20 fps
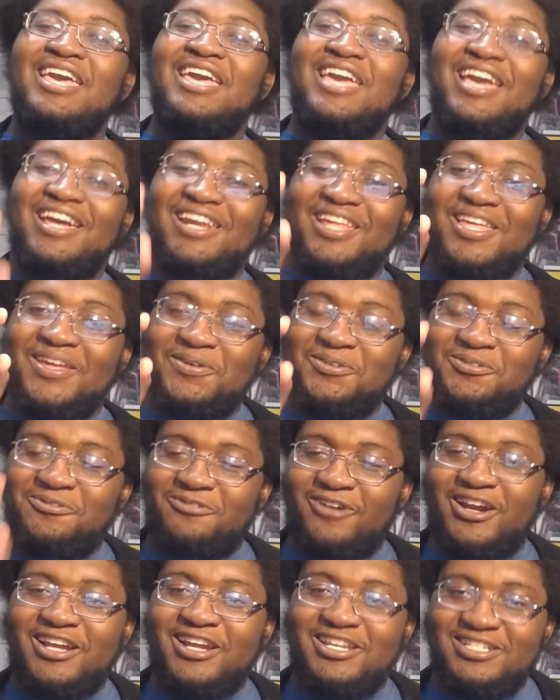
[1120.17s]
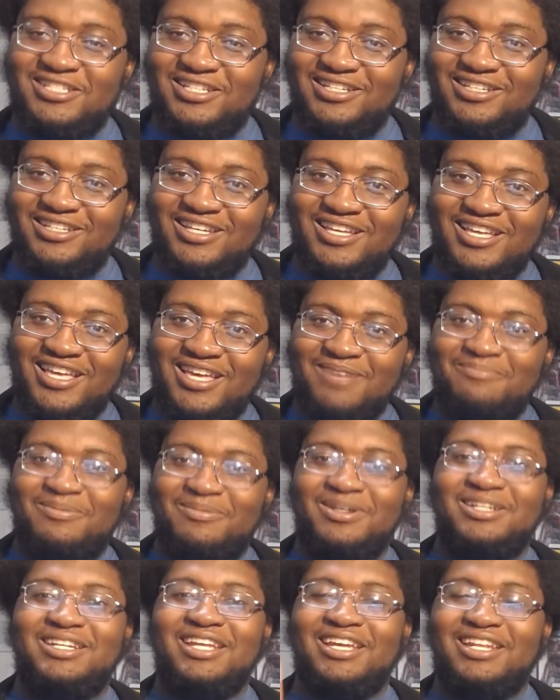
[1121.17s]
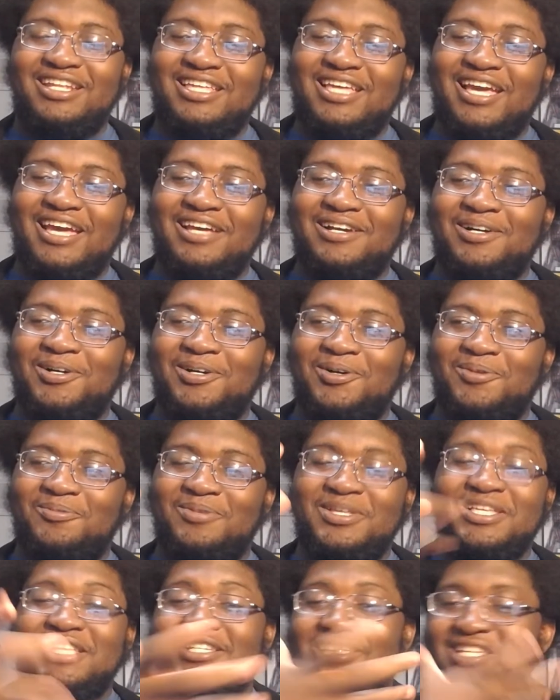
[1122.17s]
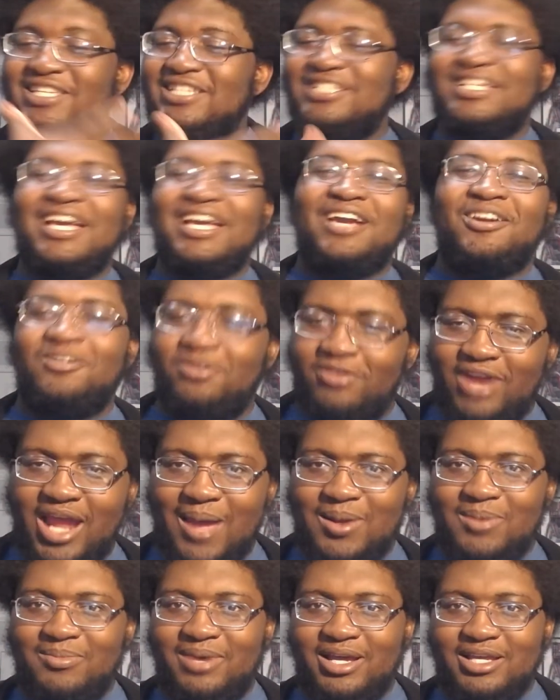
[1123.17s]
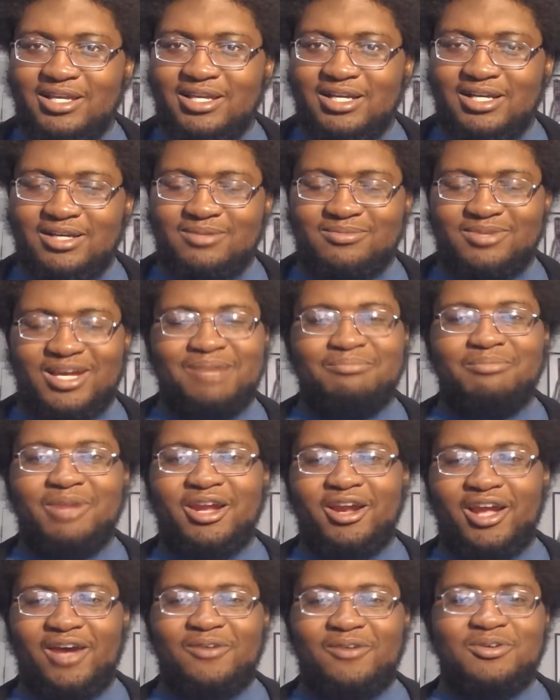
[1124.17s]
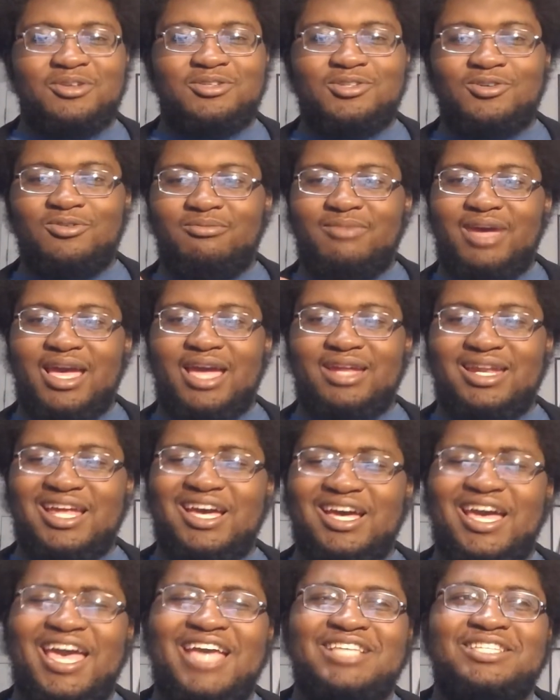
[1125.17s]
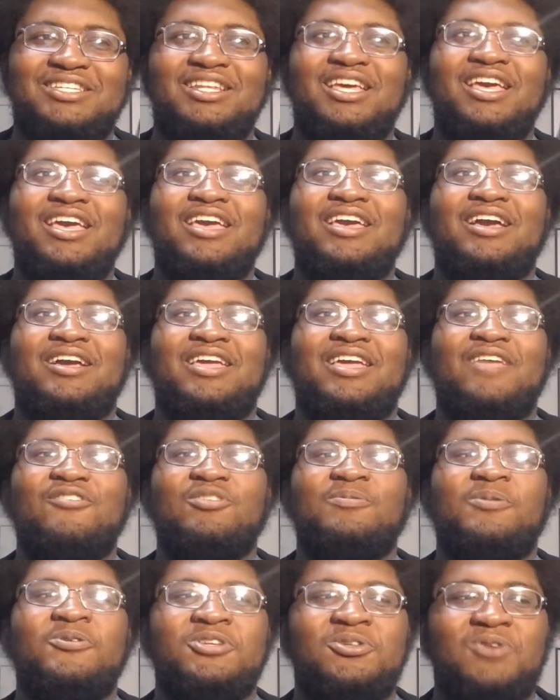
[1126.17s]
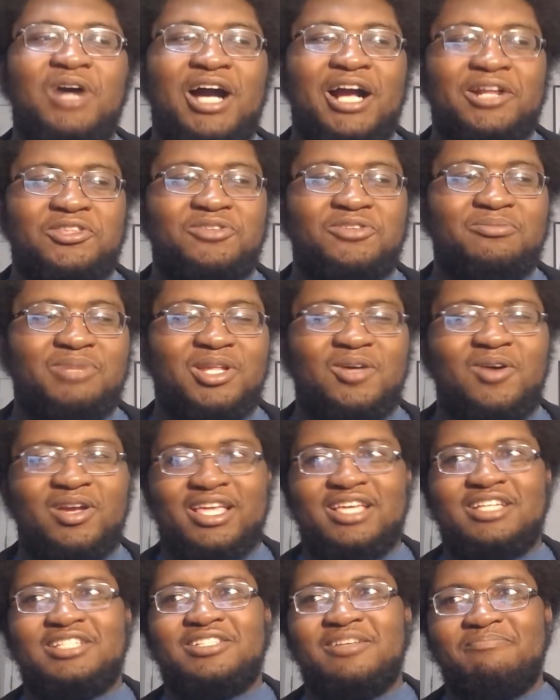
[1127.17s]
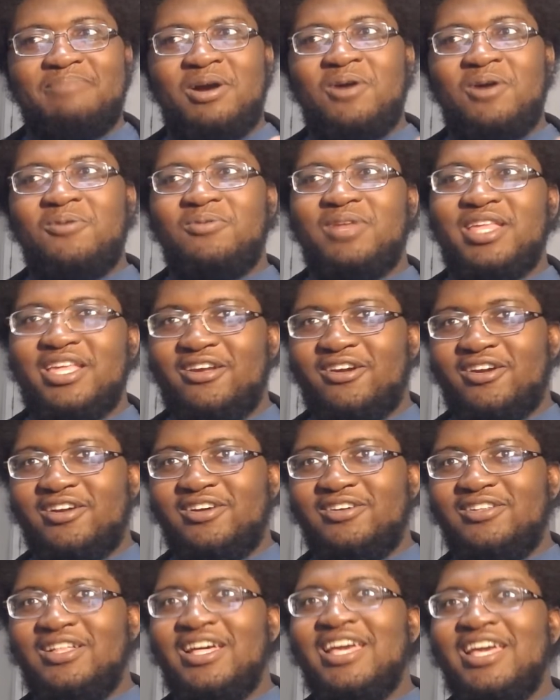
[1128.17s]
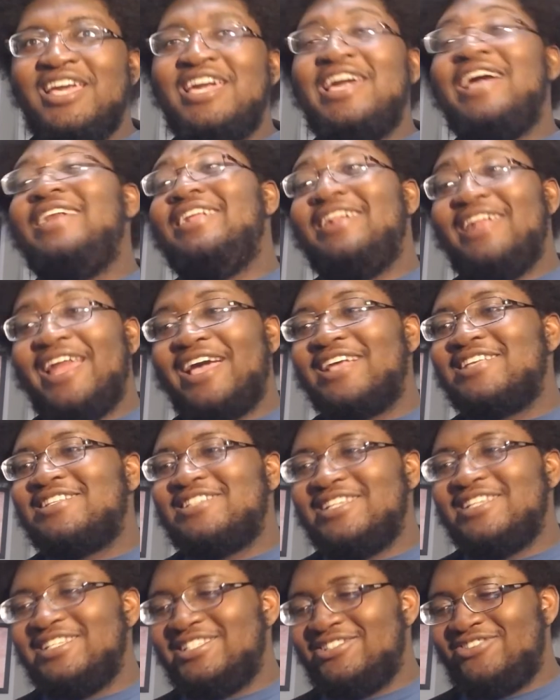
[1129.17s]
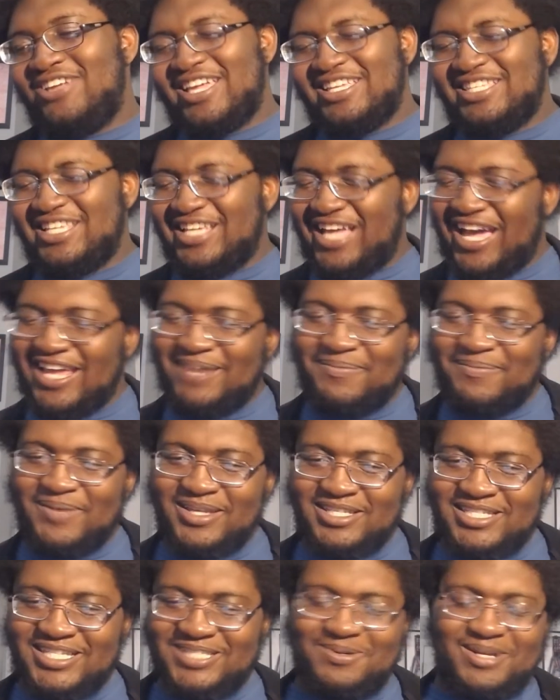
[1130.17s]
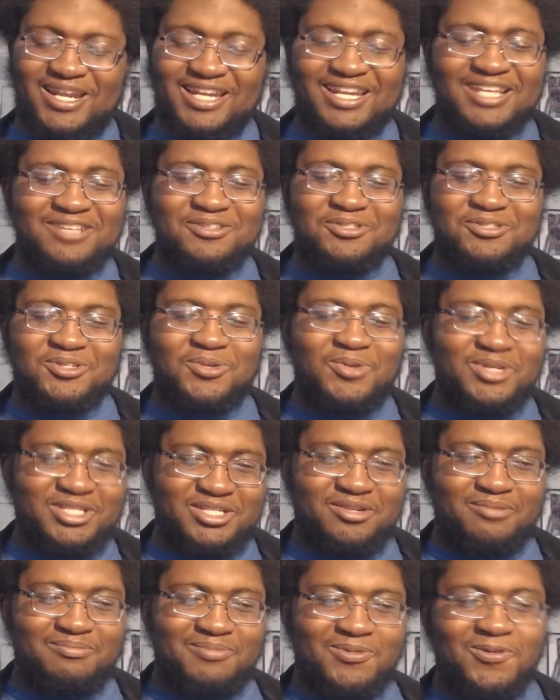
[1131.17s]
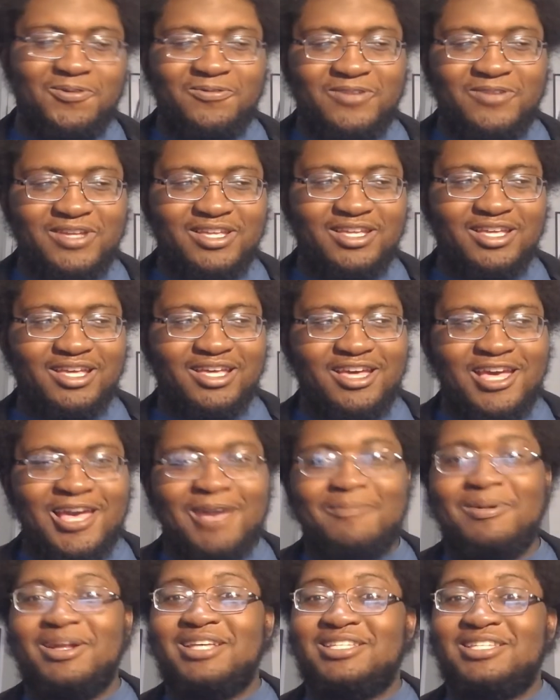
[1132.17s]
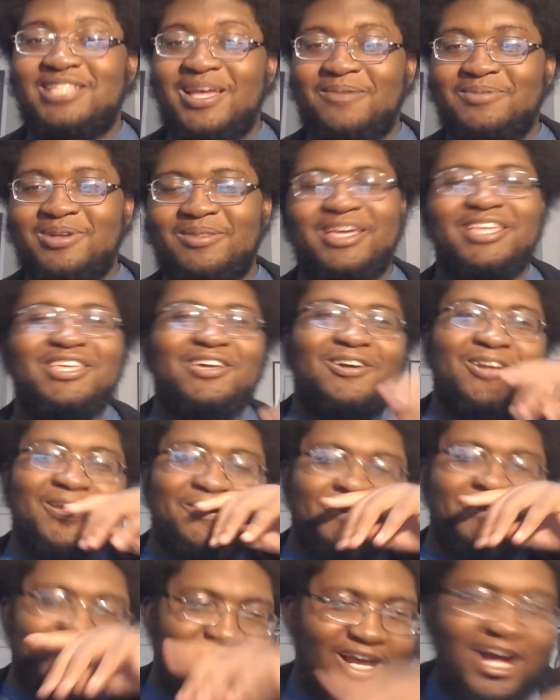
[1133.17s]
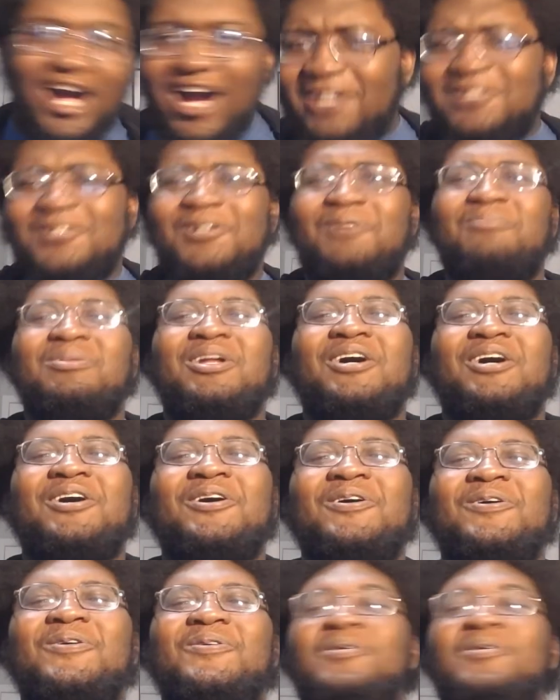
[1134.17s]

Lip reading: and the Heroes Rising, but then he just got grabbed by Chimera. I was so mad. Now, he was supposed to do Octoblow against the Pony Girl in the next season, so I guess it kind of made sense why they didn't show us in the movie. But at the same time, like, you know, he was like, Octoblow!